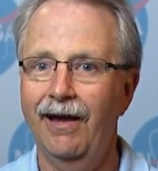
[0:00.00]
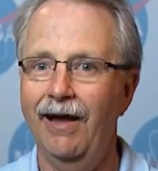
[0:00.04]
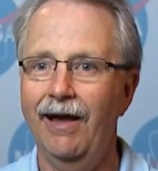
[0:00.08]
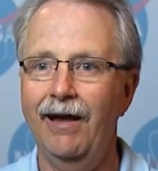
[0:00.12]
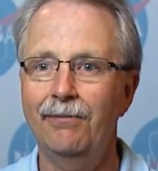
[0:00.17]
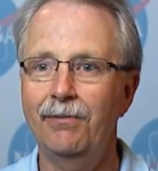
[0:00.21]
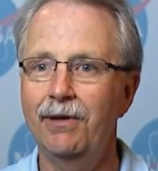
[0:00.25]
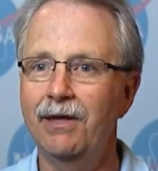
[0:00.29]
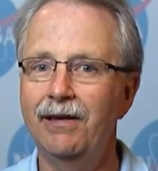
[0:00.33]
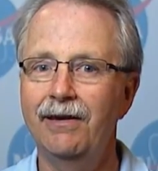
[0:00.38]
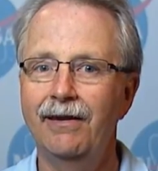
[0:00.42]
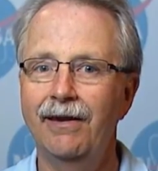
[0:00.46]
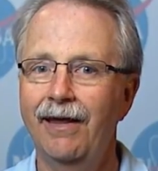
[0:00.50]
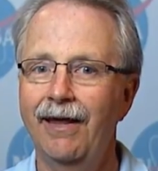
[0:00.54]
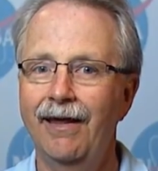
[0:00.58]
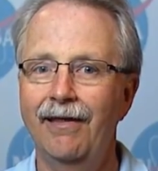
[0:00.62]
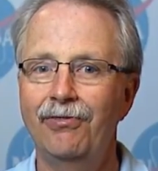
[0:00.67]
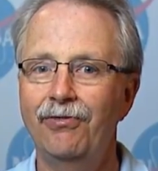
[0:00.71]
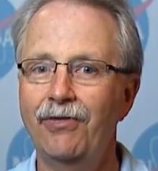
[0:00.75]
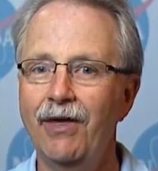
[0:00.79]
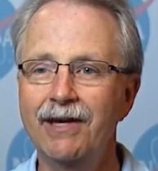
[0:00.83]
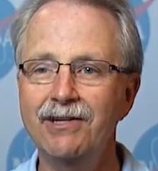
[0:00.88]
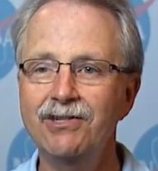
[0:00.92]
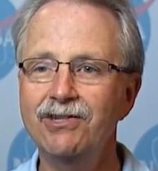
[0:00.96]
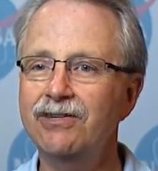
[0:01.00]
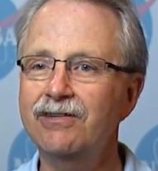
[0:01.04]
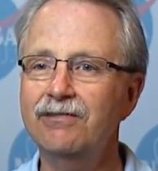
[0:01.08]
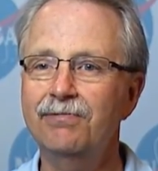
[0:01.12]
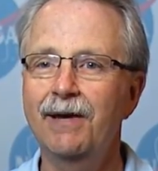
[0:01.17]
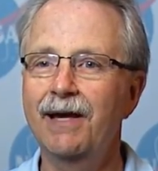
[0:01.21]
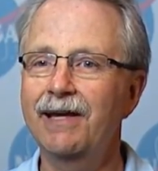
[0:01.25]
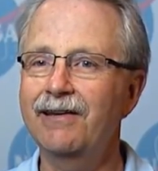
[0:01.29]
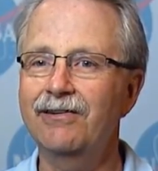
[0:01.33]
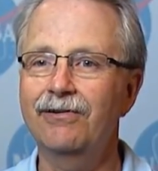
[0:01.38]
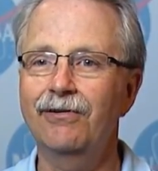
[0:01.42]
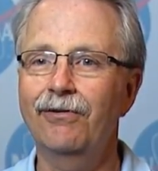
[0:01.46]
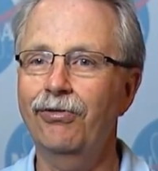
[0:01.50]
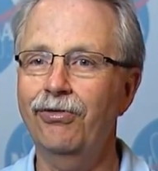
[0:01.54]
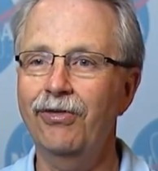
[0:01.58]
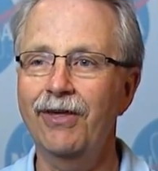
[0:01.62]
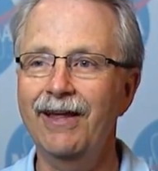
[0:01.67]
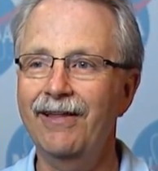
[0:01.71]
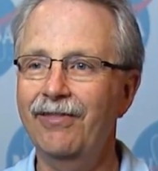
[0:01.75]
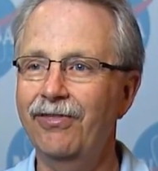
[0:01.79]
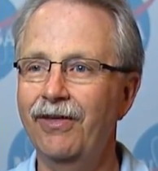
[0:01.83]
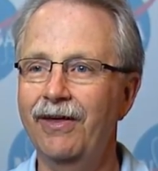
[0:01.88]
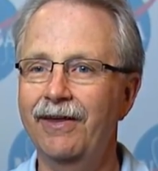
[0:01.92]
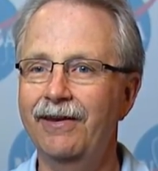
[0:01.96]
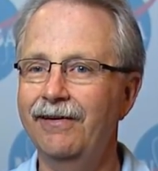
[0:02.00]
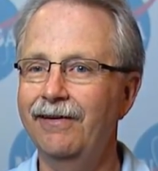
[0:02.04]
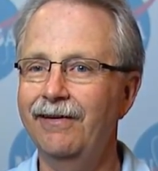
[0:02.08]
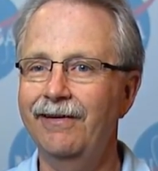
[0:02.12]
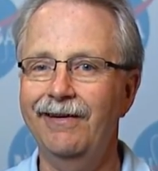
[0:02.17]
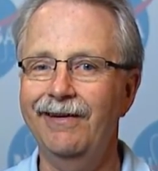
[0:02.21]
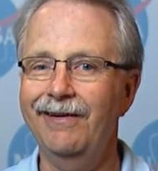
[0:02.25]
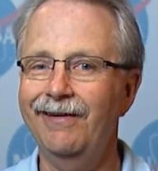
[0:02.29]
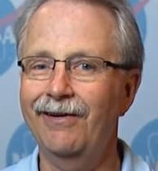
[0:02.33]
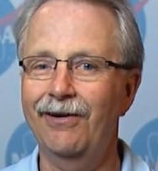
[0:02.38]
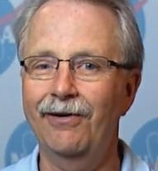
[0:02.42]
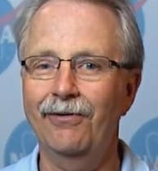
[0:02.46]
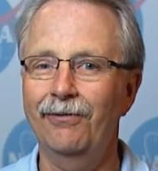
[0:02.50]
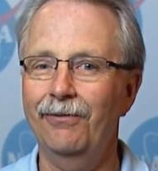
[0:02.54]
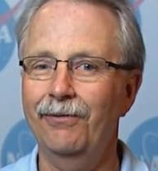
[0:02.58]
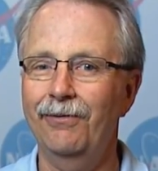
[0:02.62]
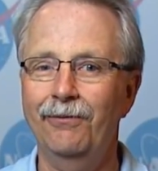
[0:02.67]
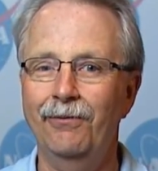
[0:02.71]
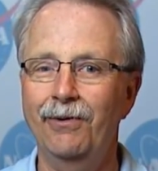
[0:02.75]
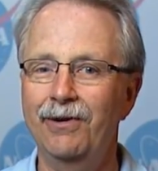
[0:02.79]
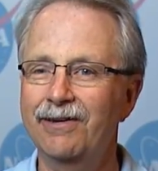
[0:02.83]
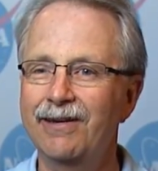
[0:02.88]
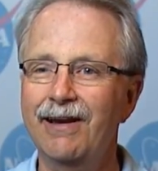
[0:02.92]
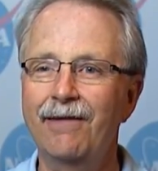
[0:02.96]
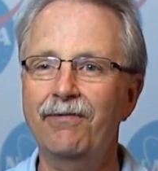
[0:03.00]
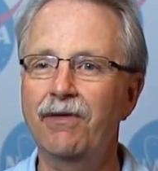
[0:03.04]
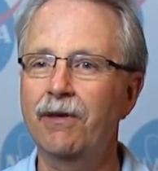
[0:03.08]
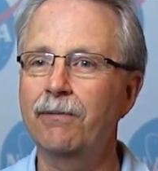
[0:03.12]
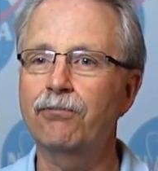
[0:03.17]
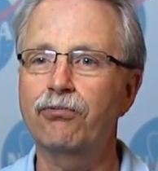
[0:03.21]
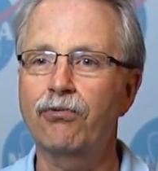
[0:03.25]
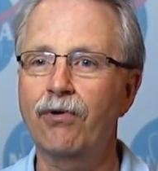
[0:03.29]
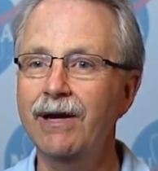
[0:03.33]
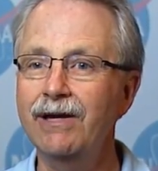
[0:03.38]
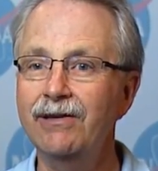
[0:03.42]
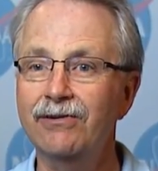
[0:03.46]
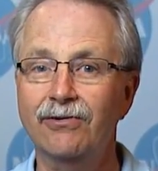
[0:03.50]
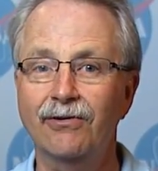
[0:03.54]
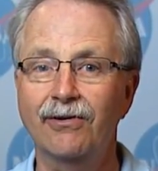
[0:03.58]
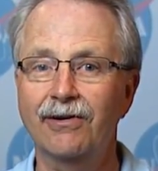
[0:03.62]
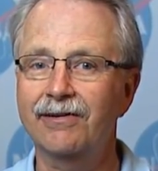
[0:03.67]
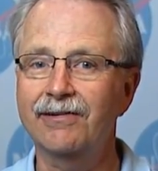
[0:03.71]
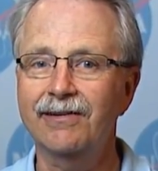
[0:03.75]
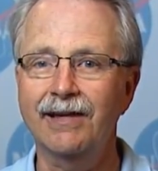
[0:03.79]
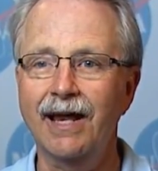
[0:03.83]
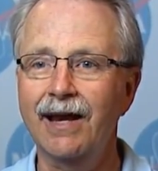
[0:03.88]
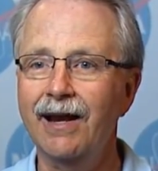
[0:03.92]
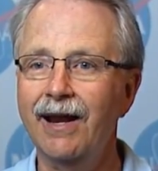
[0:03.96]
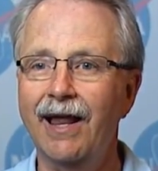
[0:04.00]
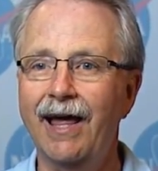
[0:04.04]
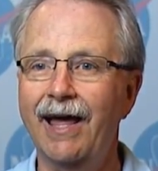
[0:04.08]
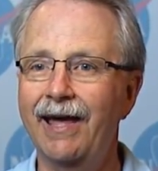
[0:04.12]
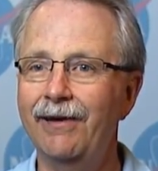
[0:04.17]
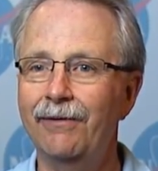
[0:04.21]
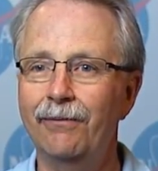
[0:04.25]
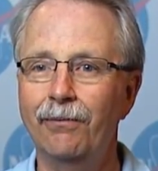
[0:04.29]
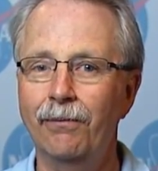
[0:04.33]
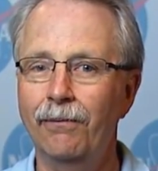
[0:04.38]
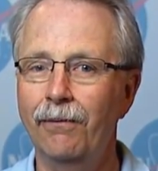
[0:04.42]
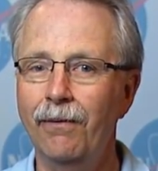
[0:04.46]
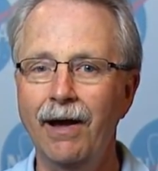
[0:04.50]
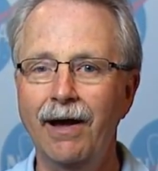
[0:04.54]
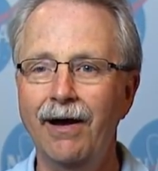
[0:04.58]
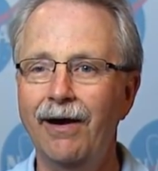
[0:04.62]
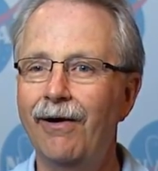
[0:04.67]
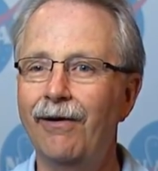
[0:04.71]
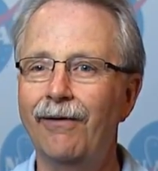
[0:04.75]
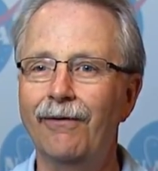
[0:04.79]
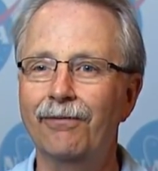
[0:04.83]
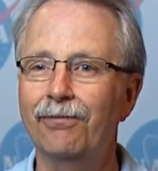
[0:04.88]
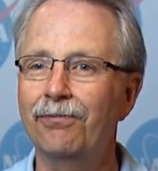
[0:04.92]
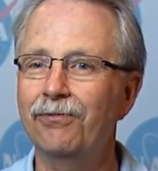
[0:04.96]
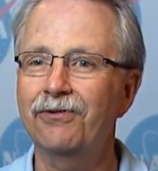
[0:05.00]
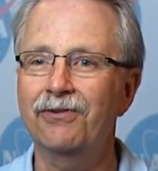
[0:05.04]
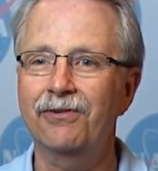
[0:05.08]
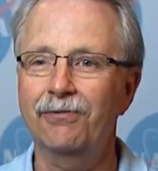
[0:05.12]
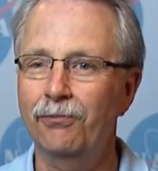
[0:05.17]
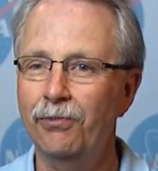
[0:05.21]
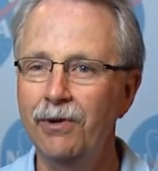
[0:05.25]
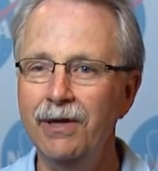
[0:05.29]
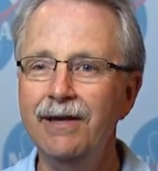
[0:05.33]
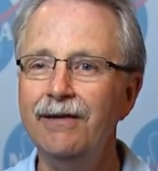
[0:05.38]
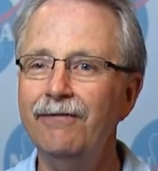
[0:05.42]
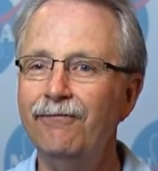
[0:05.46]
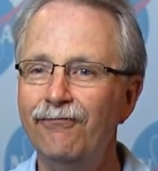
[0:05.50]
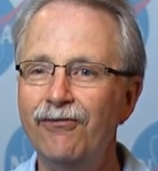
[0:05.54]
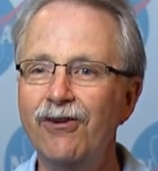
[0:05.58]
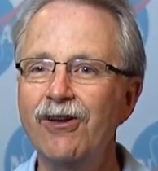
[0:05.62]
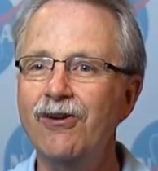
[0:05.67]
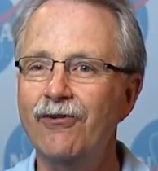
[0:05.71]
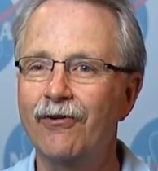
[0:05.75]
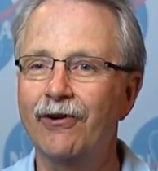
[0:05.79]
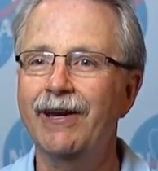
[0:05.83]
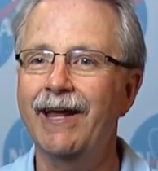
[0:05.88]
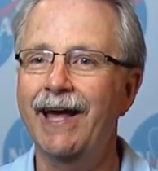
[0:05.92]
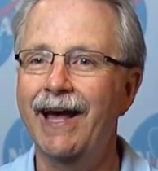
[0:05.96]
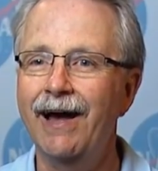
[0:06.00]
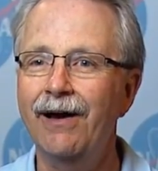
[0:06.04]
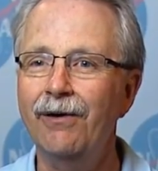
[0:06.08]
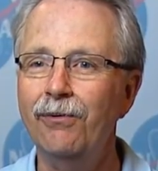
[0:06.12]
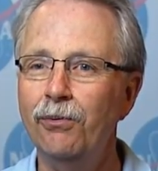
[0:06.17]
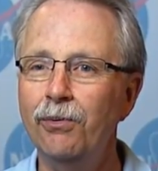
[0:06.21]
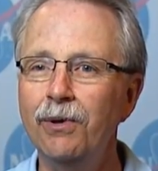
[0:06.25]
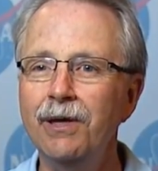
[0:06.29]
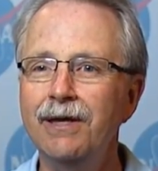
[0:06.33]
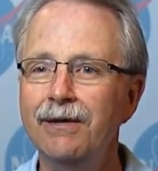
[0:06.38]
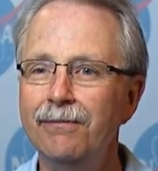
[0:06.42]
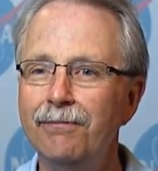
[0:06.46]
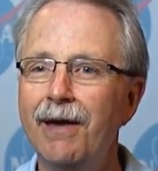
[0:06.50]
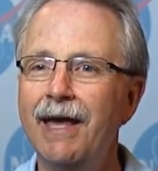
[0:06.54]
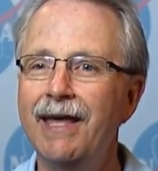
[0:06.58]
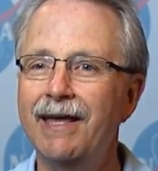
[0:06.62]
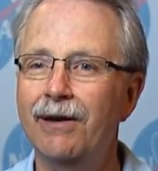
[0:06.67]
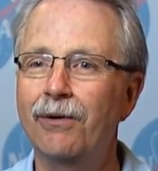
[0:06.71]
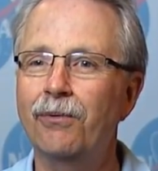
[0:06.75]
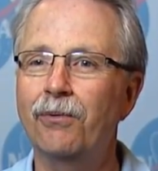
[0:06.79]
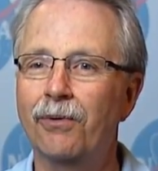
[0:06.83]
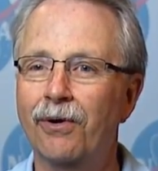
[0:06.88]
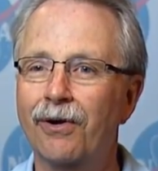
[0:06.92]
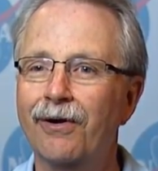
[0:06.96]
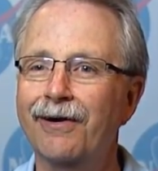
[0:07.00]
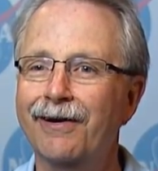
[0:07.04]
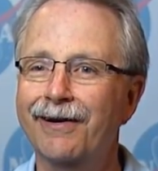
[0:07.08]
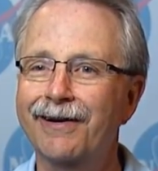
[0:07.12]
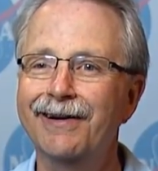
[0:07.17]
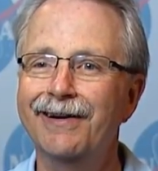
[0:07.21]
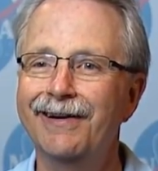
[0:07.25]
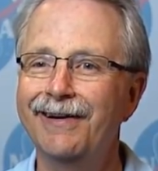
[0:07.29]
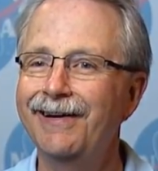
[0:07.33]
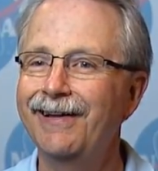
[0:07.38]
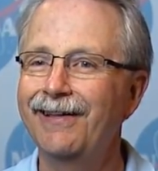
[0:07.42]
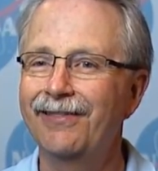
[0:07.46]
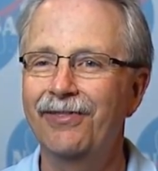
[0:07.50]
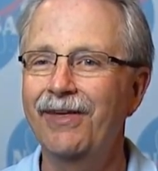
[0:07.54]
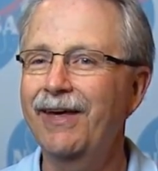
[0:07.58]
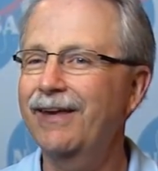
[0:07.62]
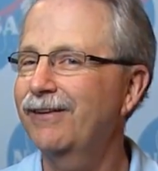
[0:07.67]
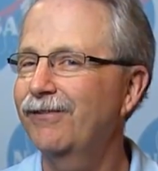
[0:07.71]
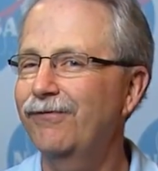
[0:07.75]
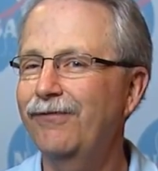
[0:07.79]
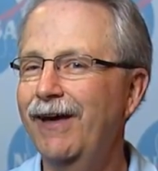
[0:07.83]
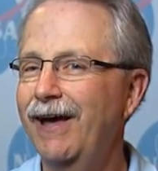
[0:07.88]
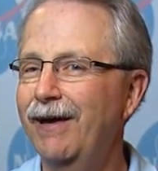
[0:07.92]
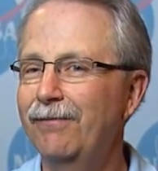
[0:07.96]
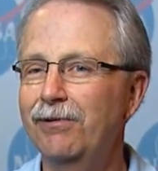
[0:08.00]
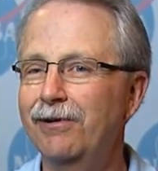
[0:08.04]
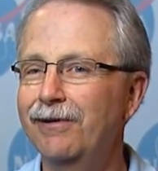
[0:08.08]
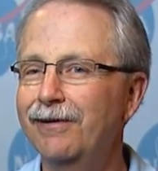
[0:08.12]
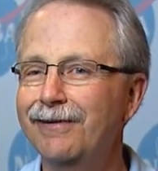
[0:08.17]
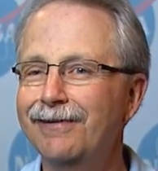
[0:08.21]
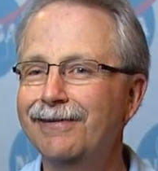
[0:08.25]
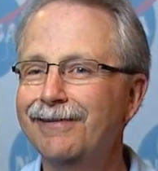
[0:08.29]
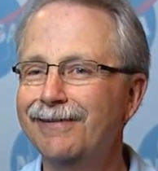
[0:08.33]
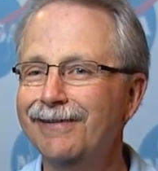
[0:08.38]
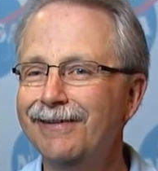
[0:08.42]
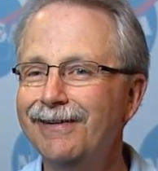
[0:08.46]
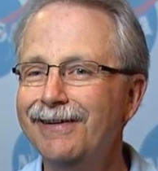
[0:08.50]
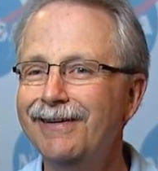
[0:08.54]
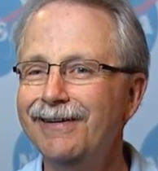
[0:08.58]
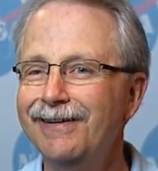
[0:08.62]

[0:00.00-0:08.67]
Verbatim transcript: I mean, that just makes you think that, you know, when something breaks on a satellite, well, we can figure it out. We can make it work. That's fabulous.